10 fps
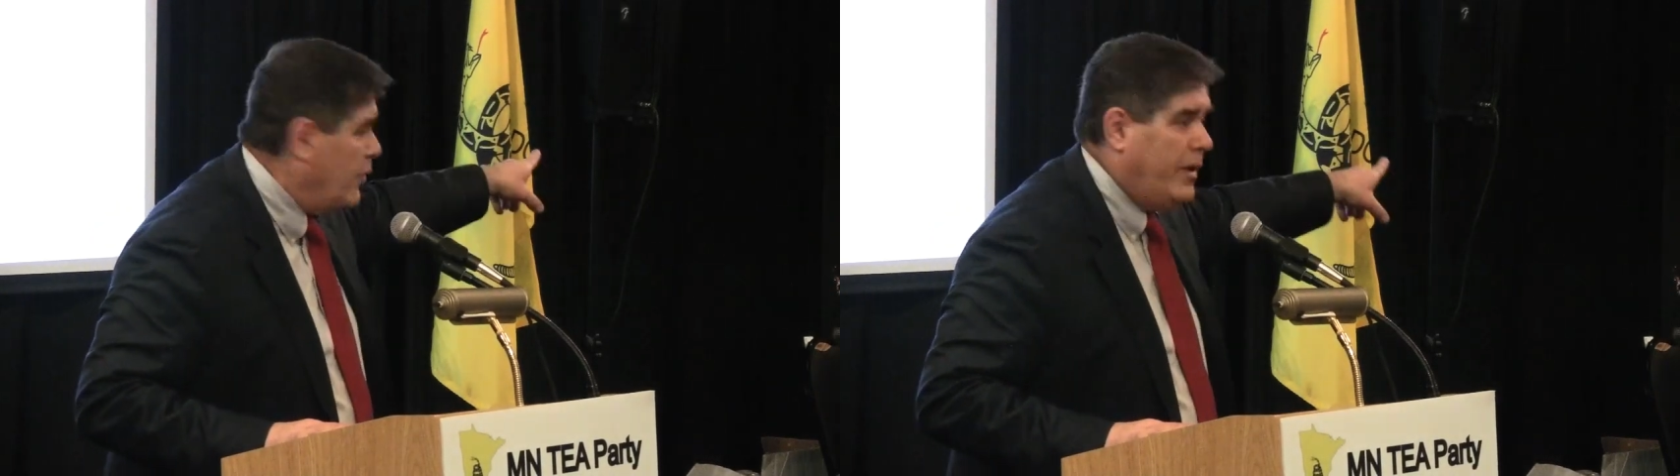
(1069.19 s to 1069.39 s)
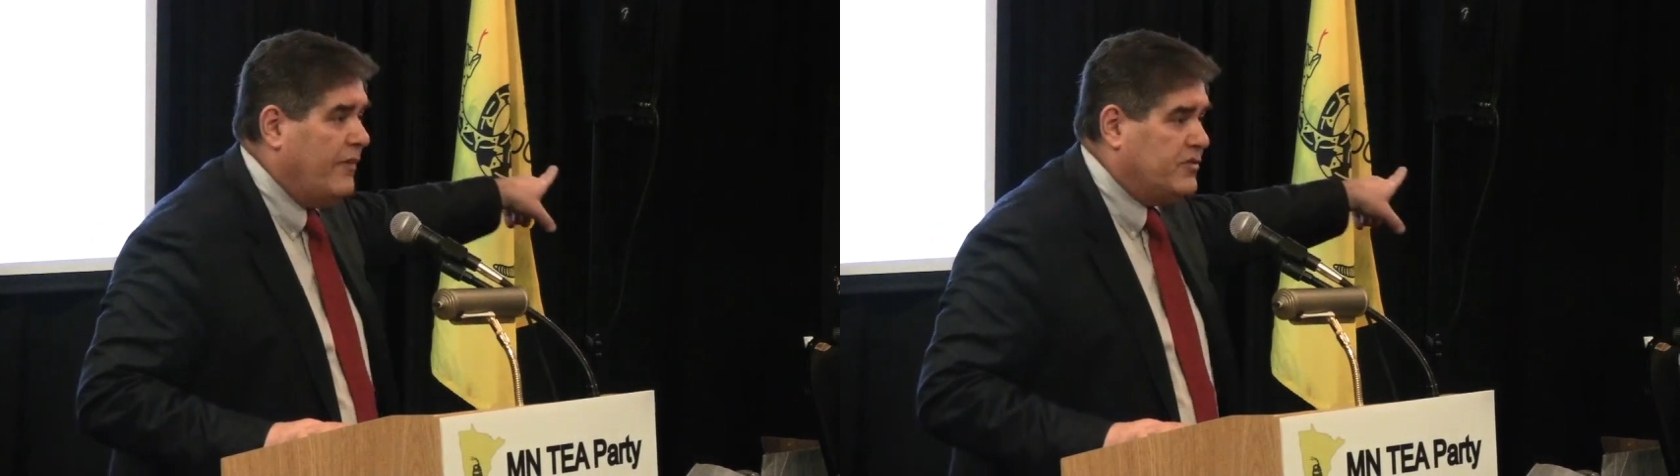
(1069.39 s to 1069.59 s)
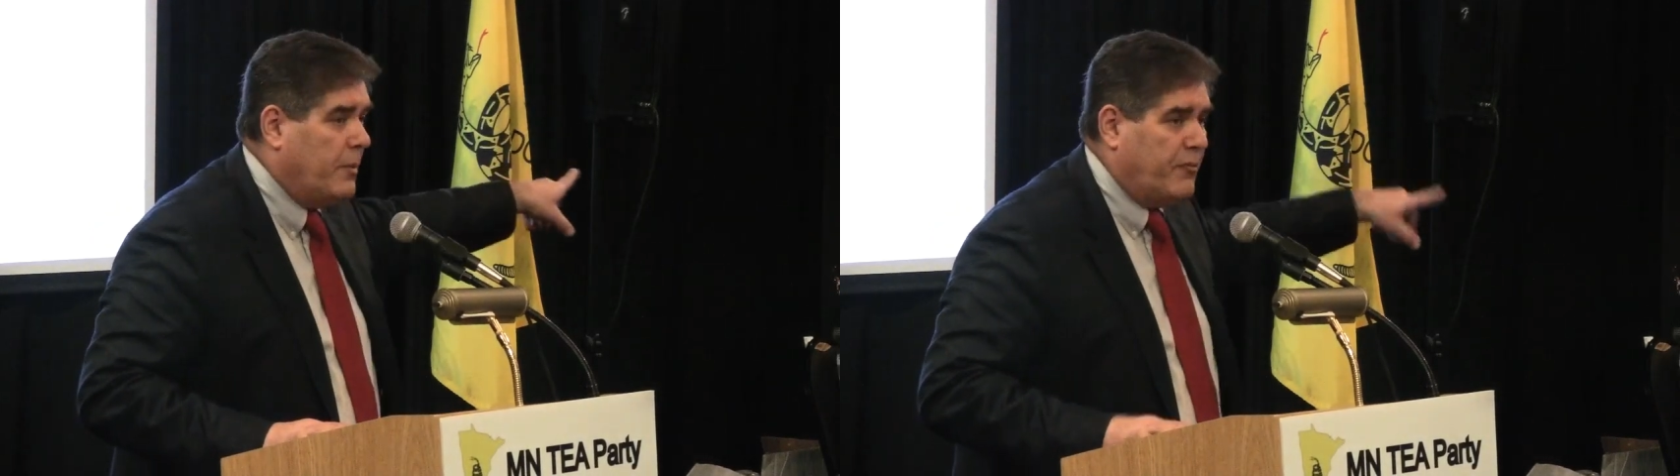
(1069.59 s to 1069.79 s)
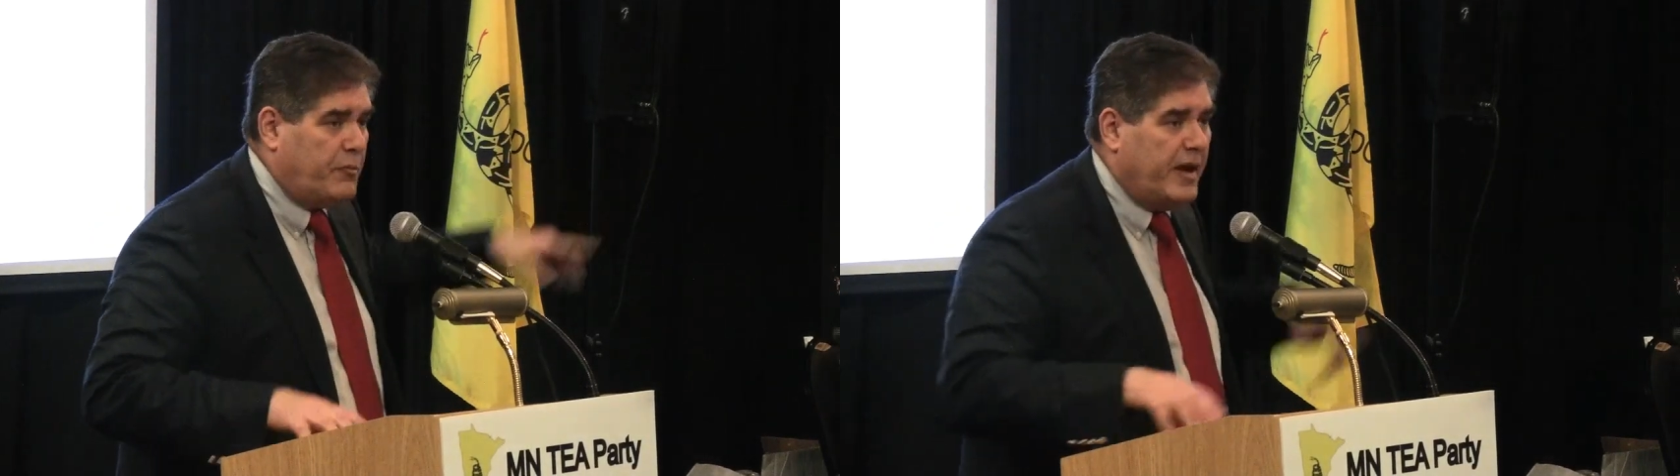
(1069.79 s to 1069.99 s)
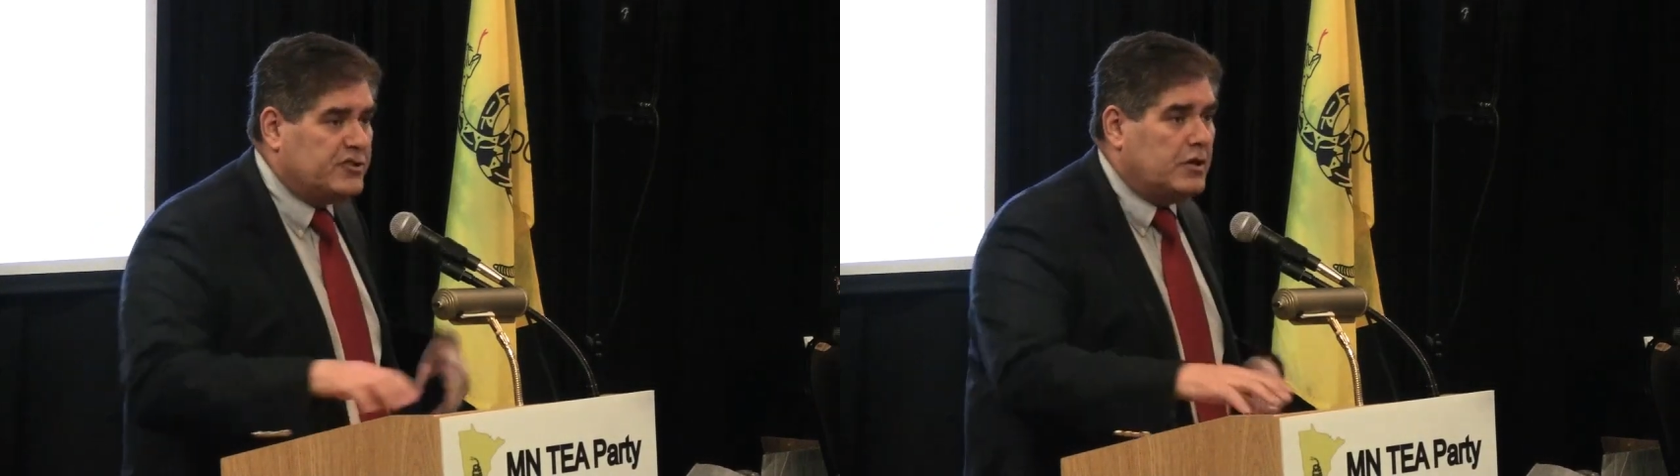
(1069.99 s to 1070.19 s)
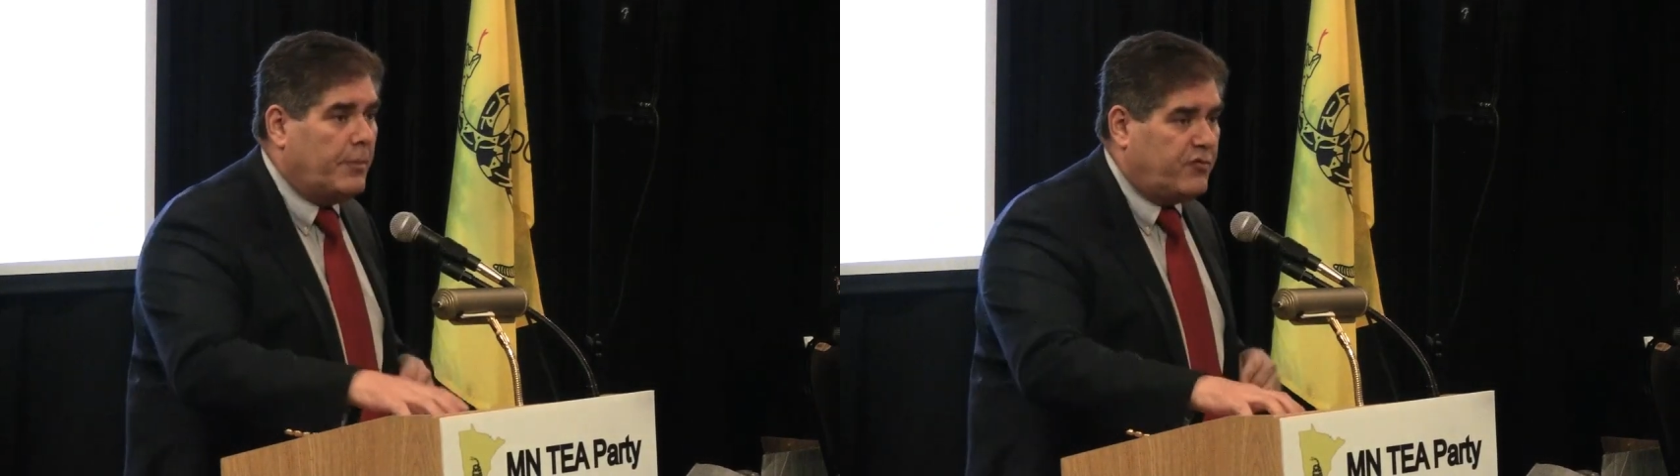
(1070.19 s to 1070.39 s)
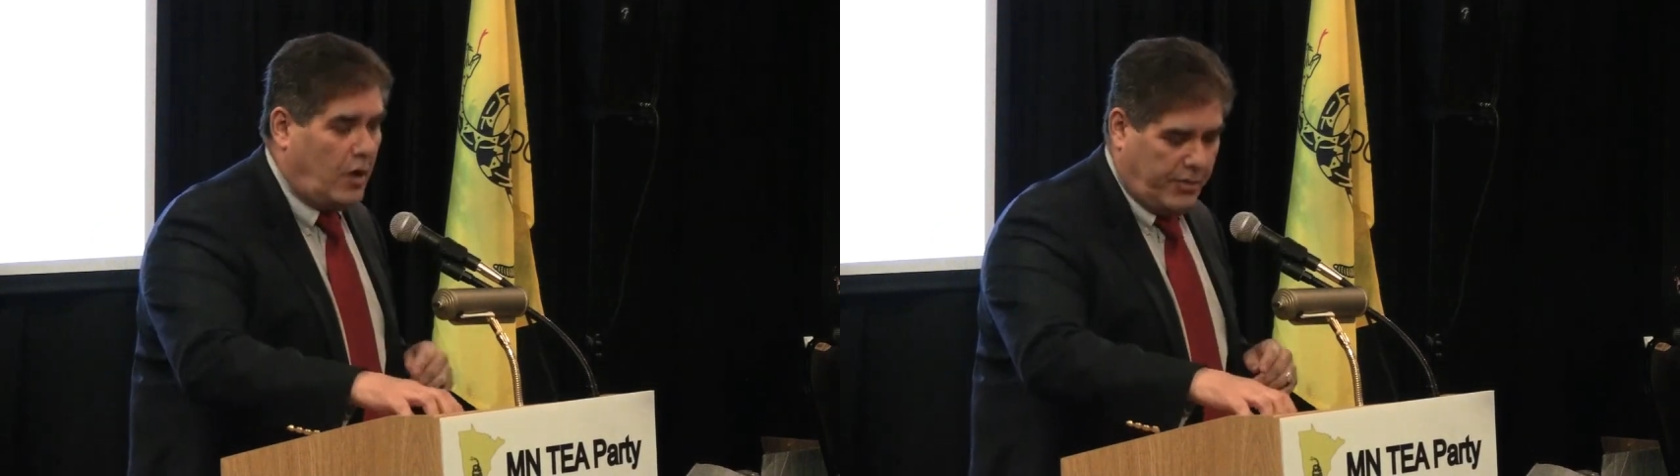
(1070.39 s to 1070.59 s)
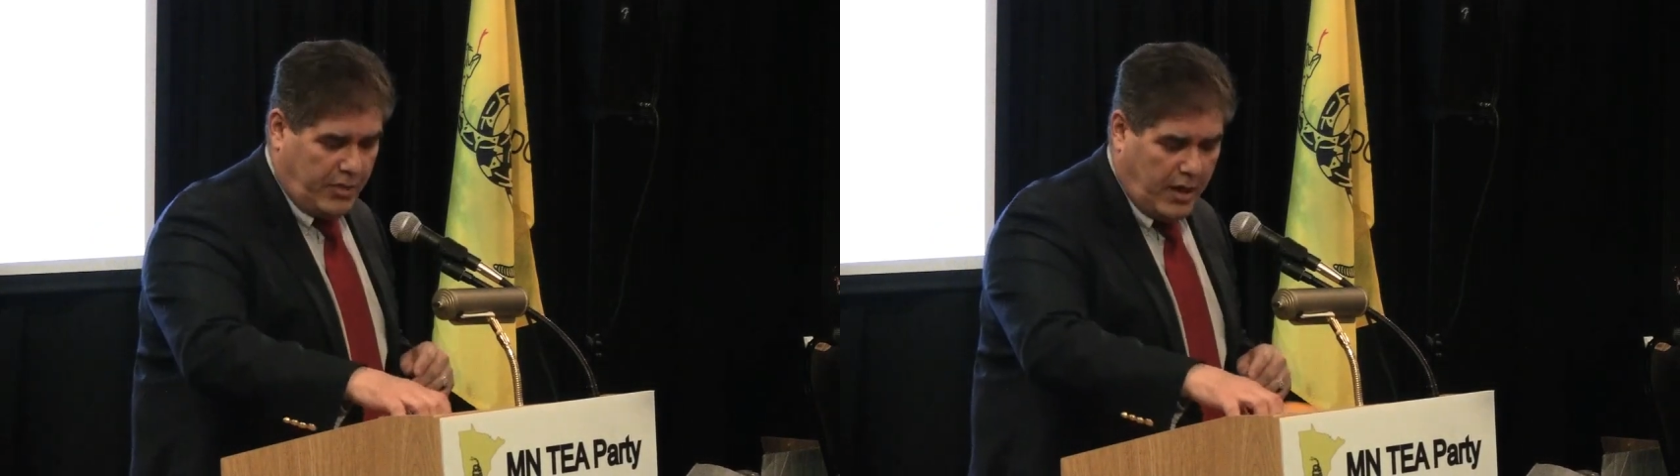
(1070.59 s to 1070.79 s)
We have some information on the
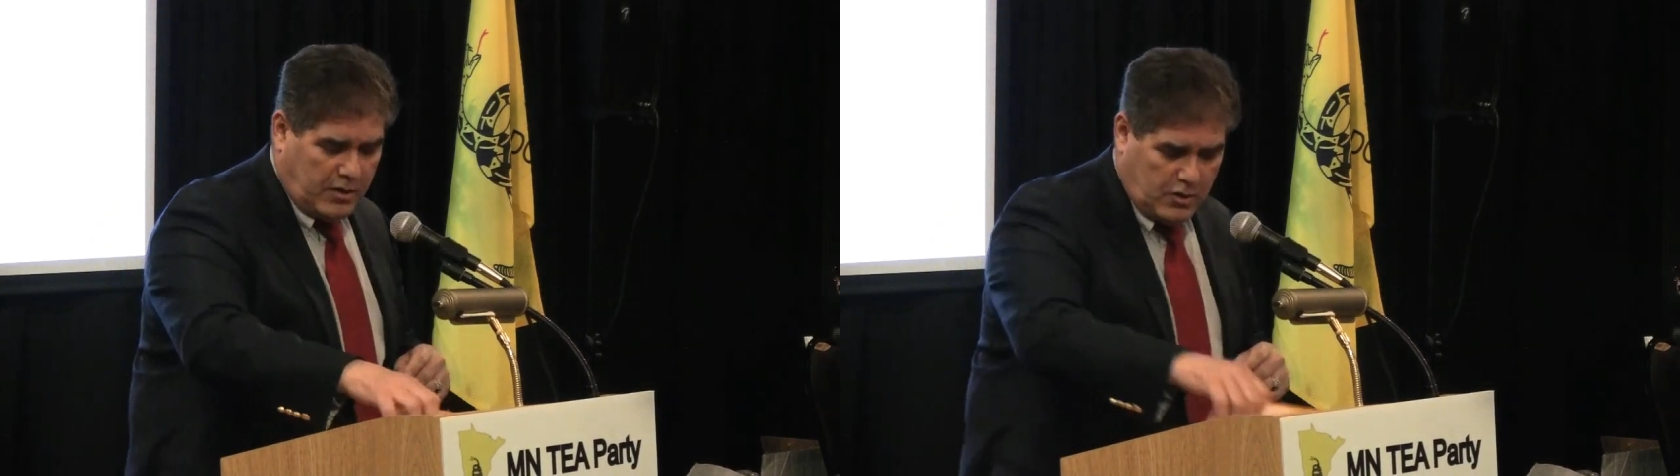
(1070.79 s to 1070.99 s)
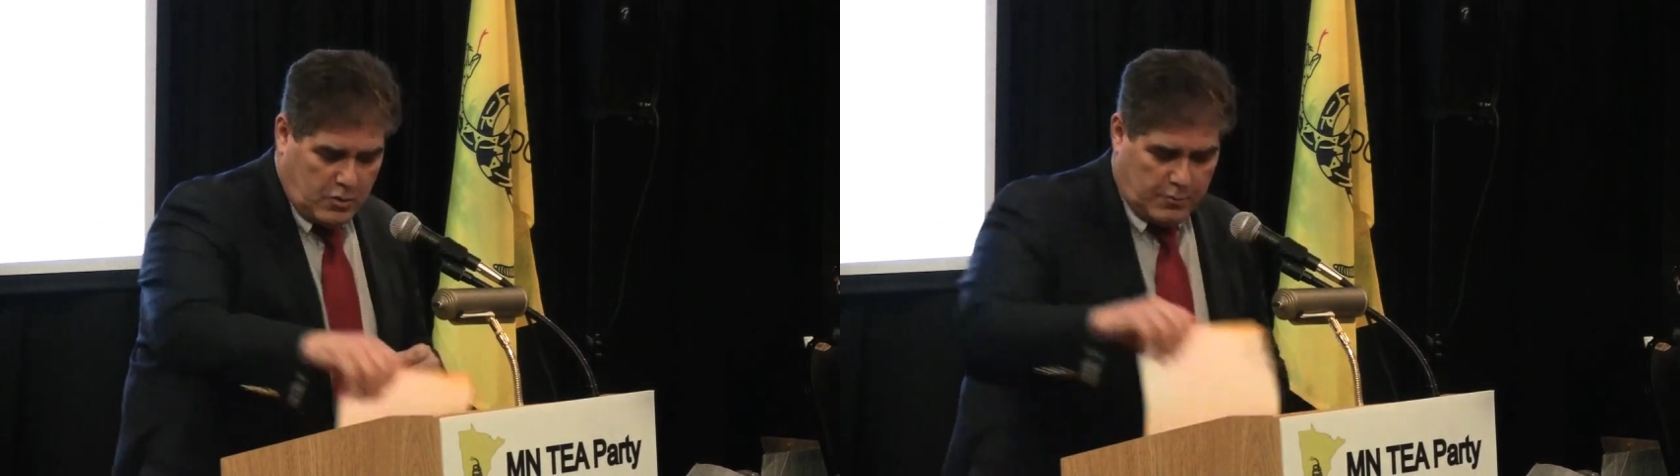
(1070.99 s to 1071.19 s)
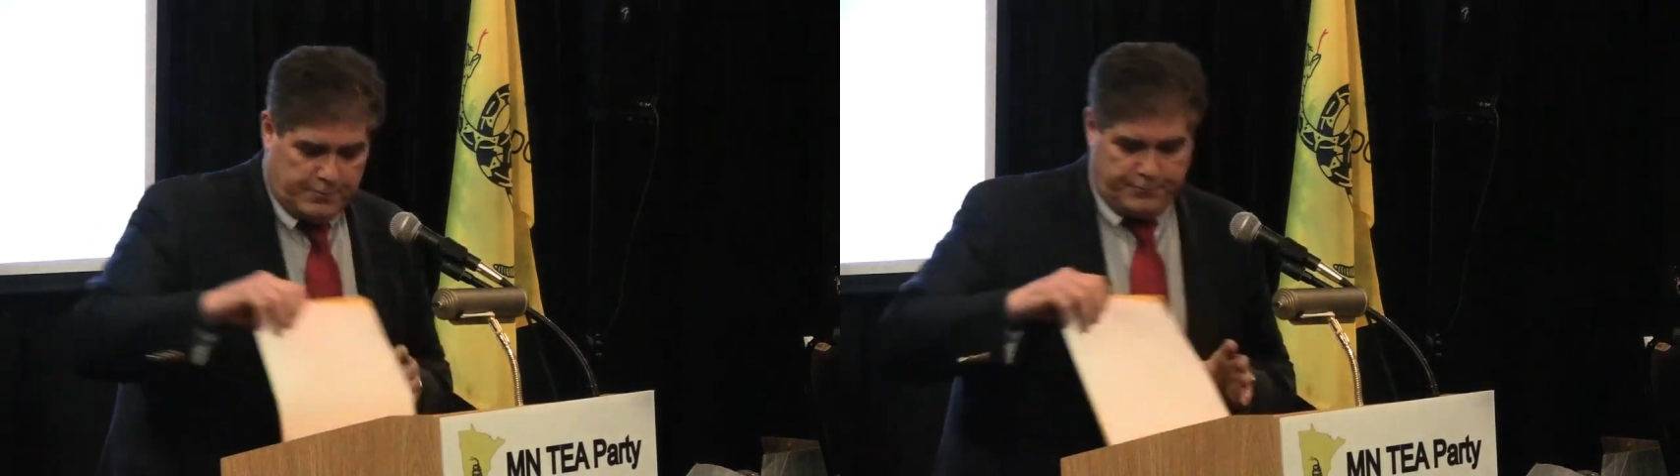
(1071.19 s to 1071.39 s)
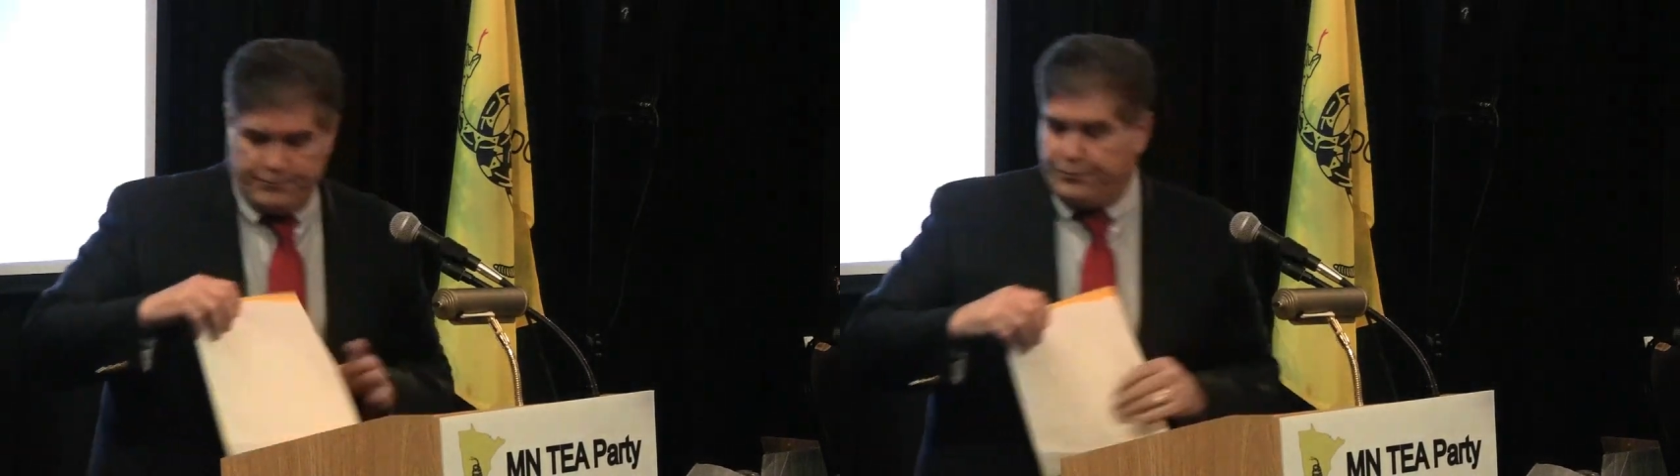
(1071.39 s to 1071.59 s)
phone. Thank you.